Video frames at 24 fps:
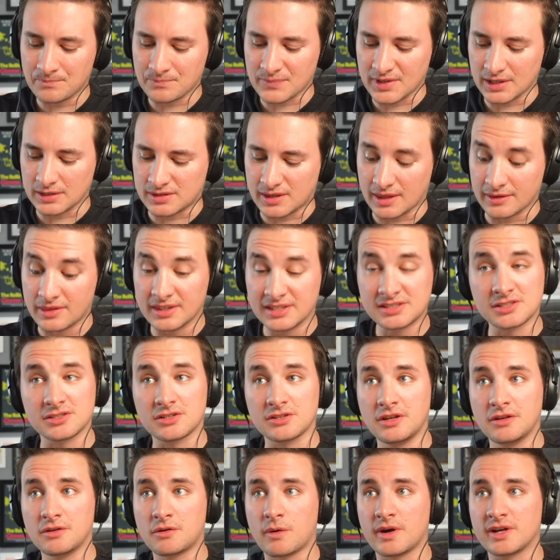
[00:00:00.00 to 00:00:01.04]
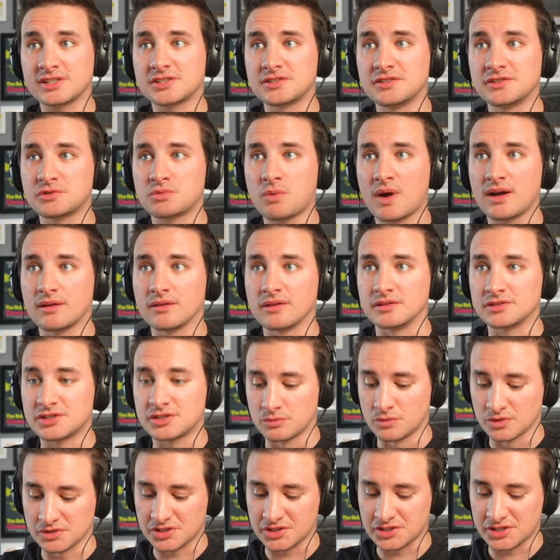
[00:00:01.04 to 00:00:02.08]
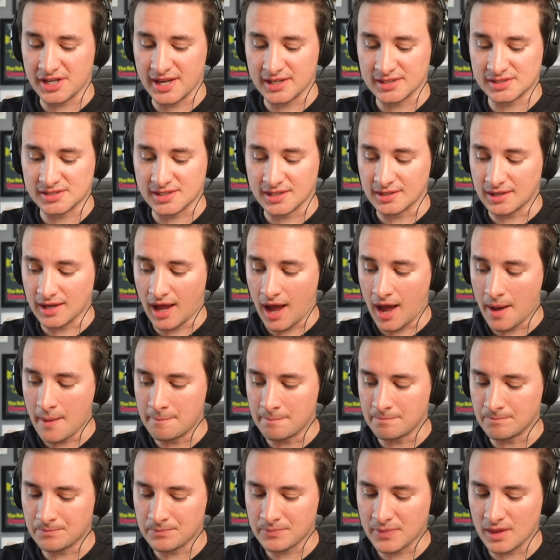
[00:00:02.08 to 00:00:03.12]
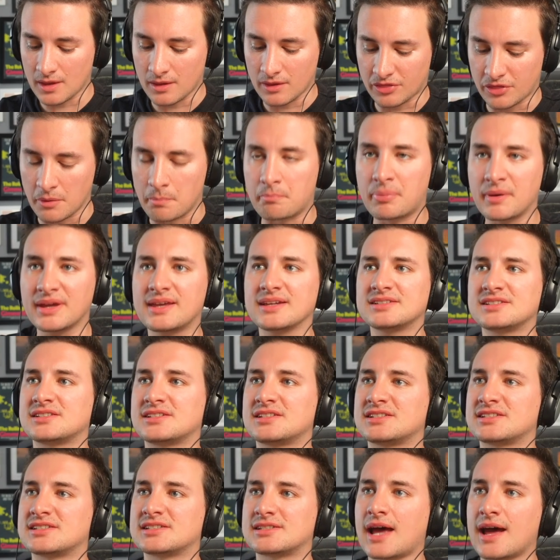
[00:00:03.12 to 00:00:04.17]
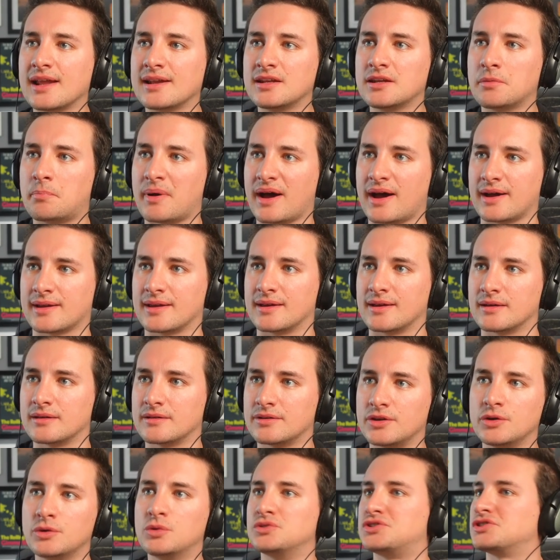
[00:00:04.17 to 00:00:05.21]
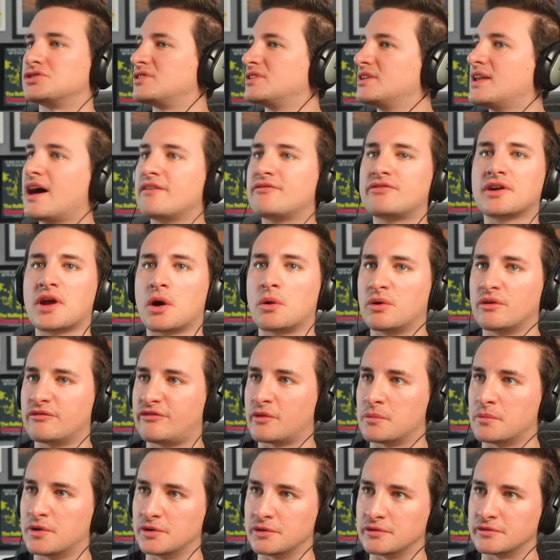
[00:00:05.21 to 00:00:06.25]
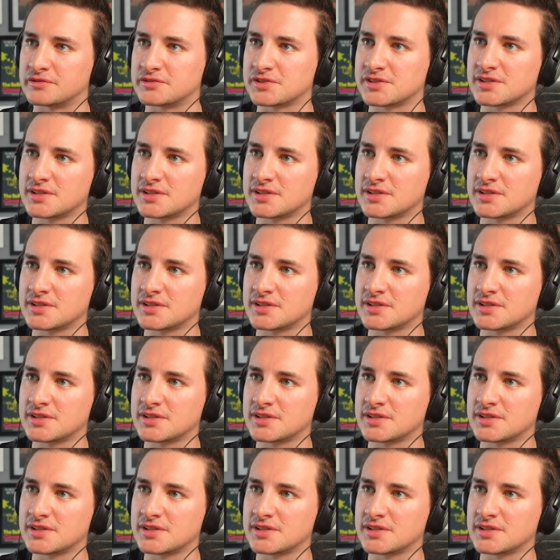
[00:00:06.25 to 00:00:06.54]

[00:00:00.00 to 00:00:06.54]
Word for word: this is a new question as well that someone suggested. Um, the biggest sandbagger who would just never go up for moves.